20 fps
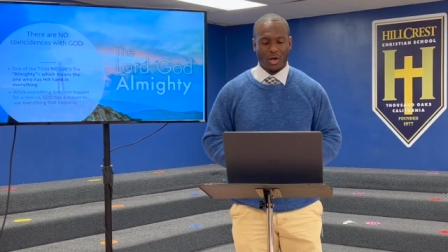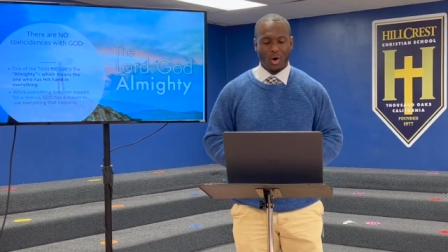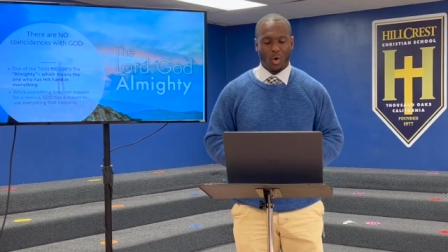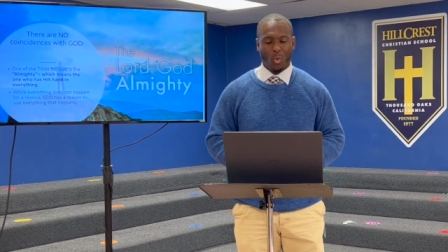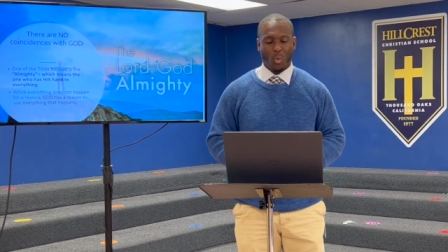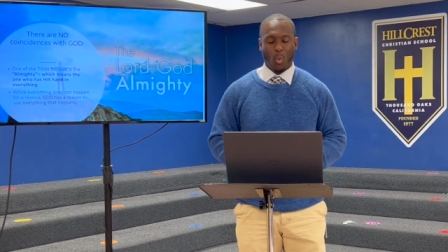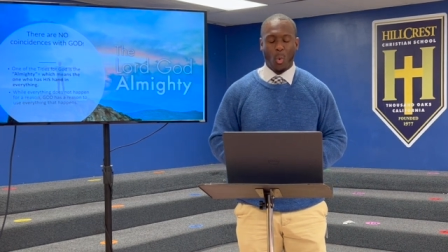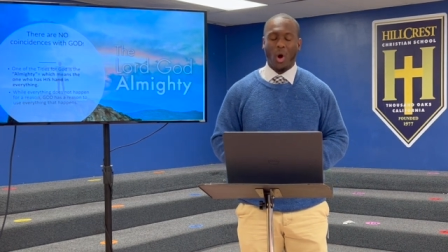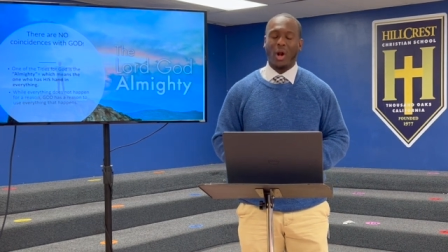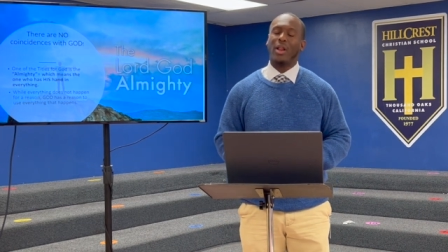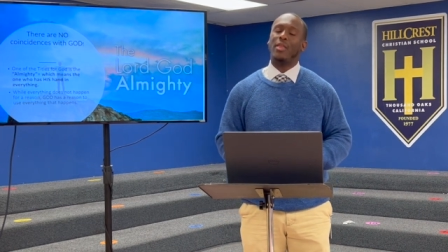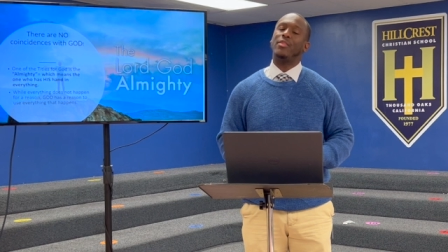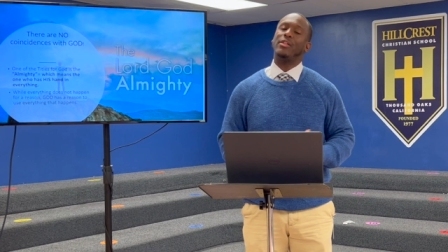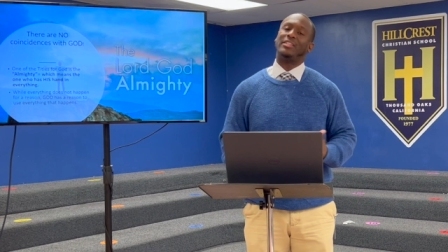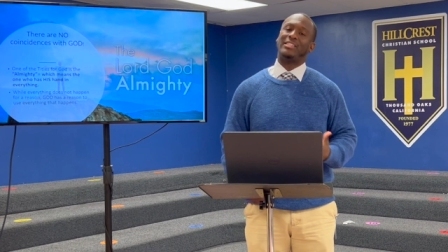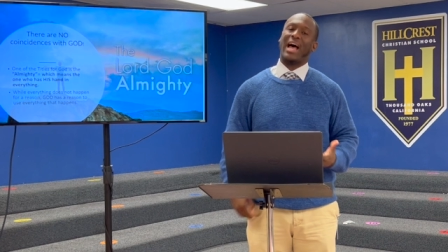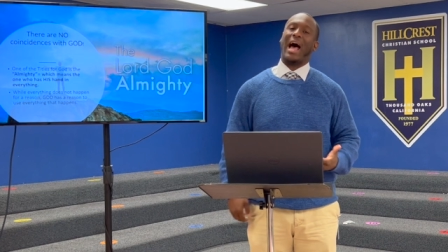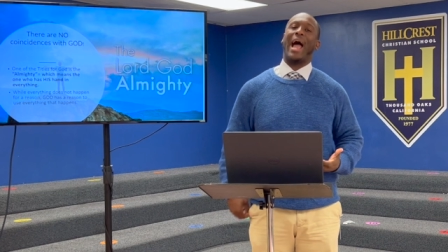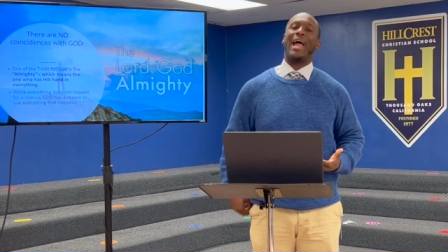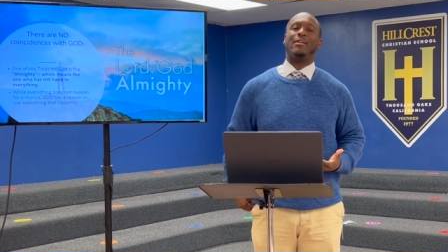One of the
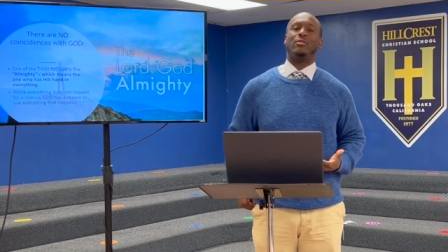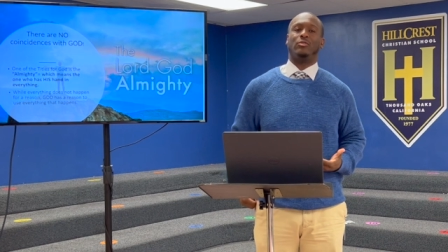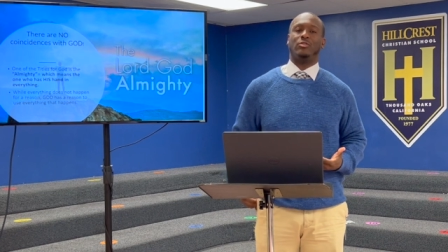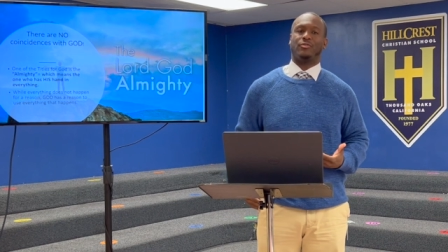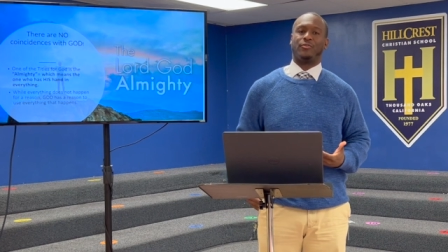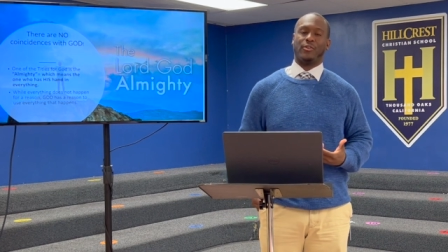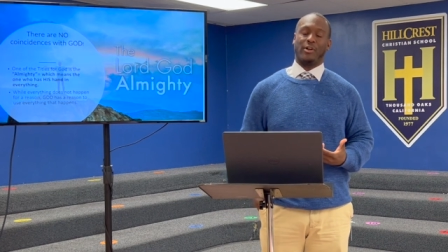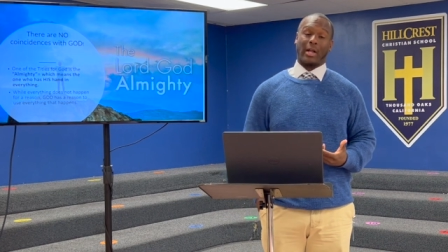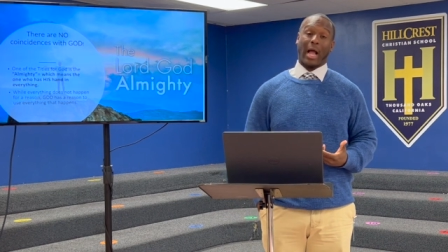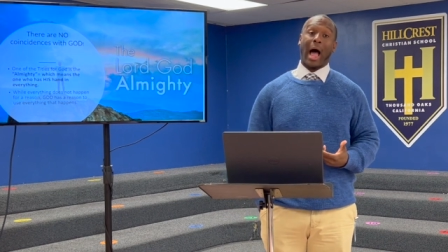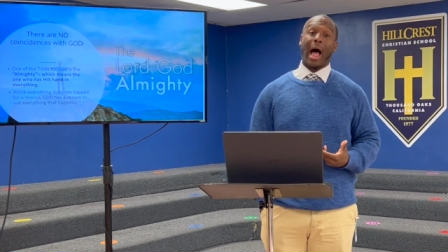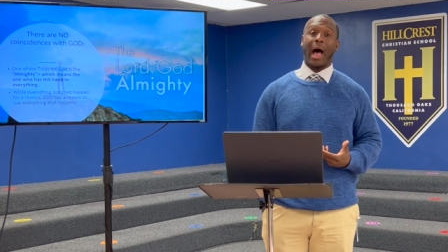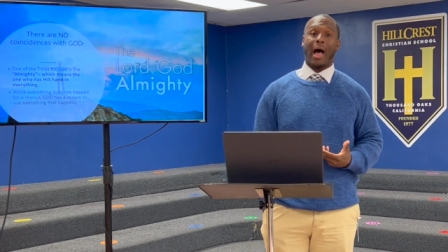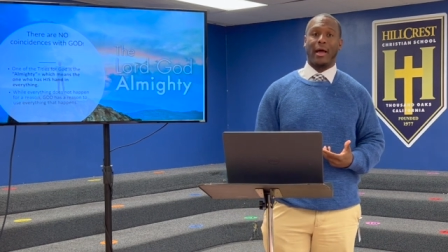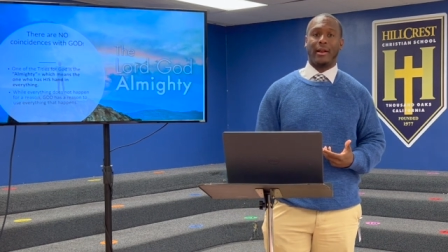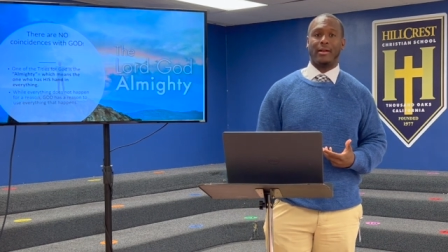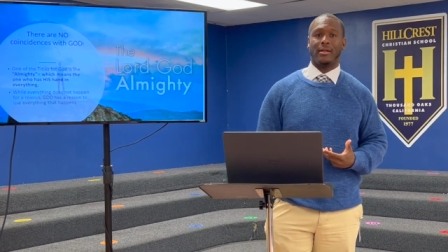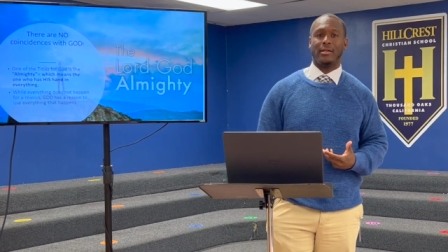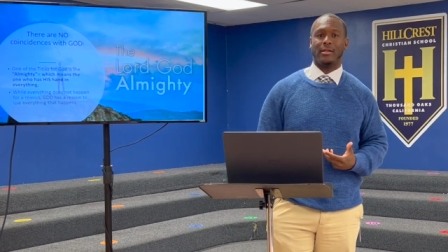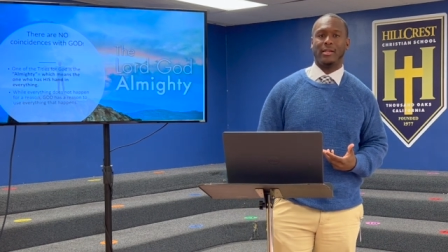titles for
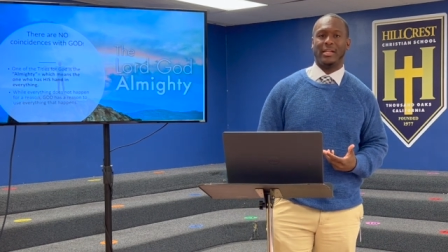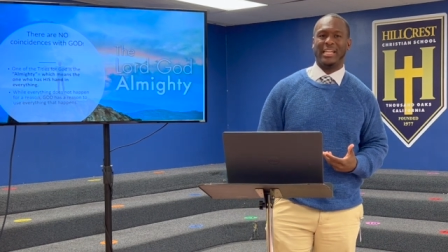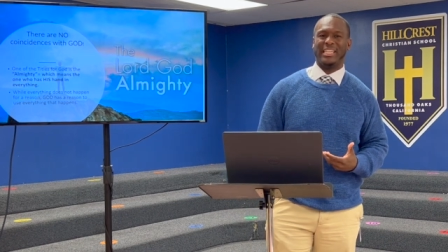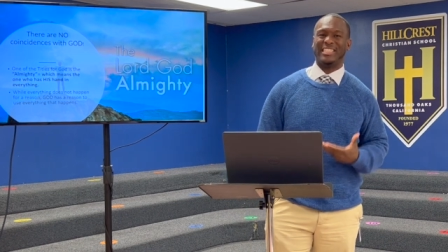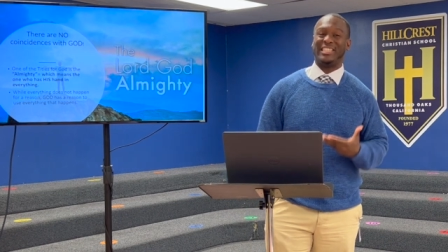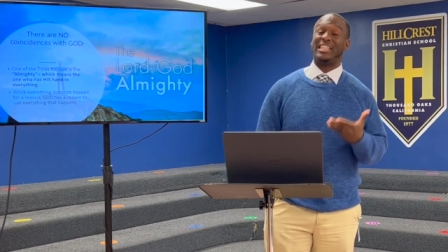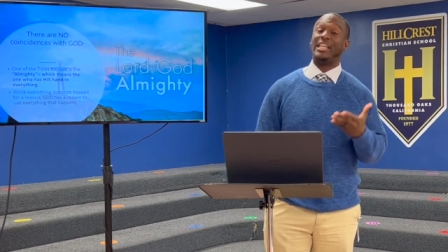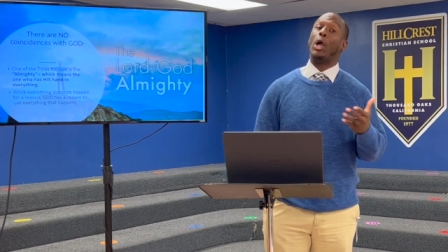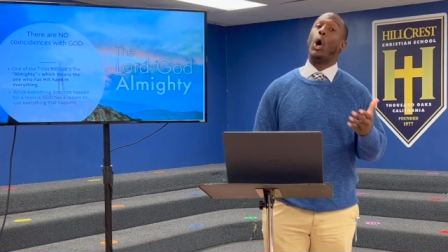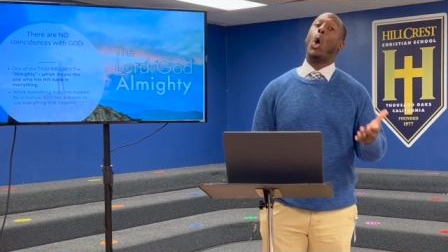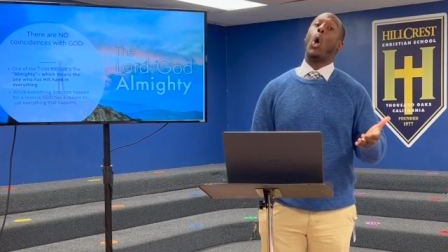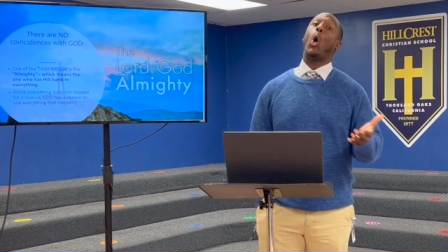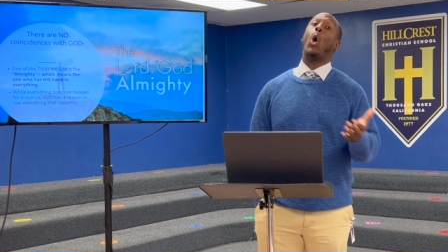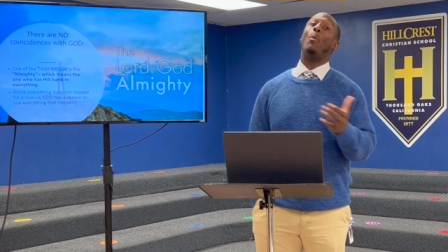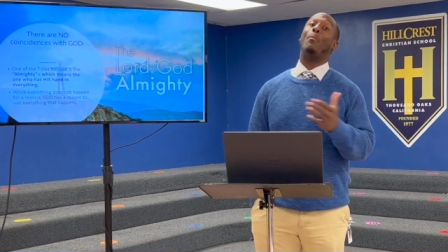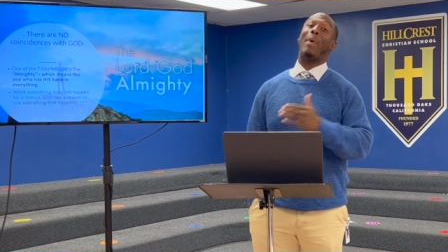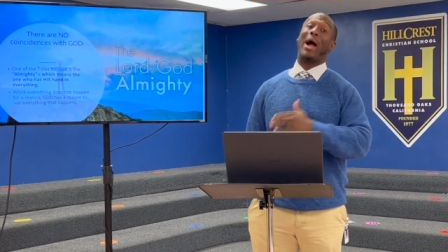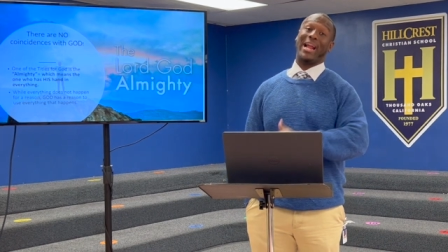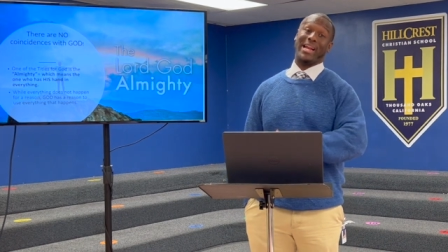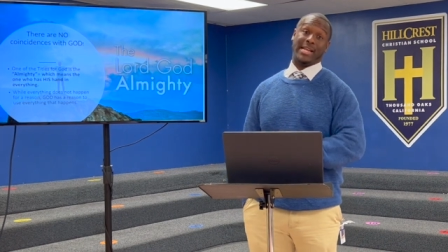God is the
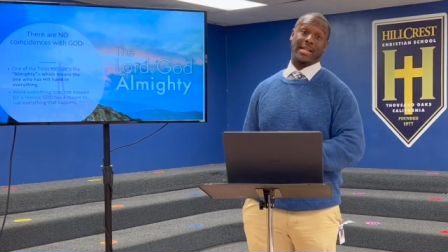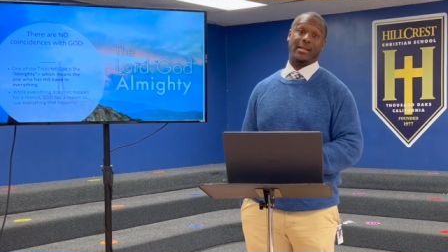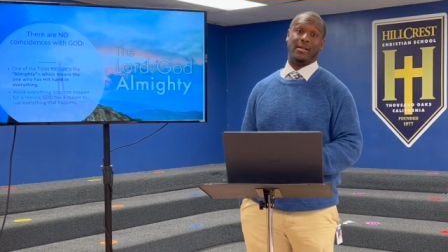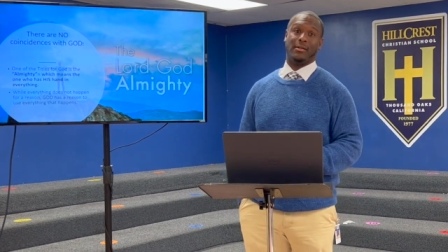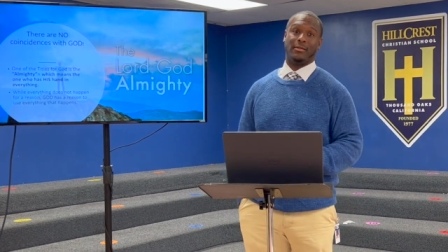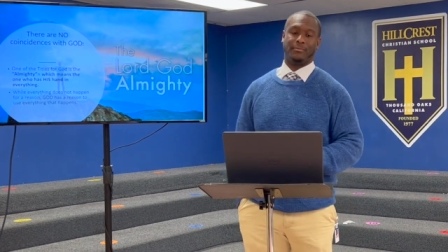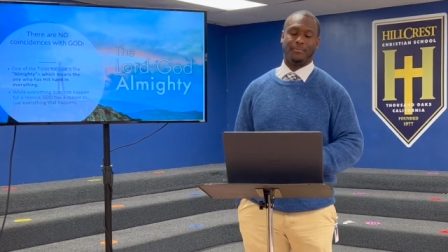Almighty.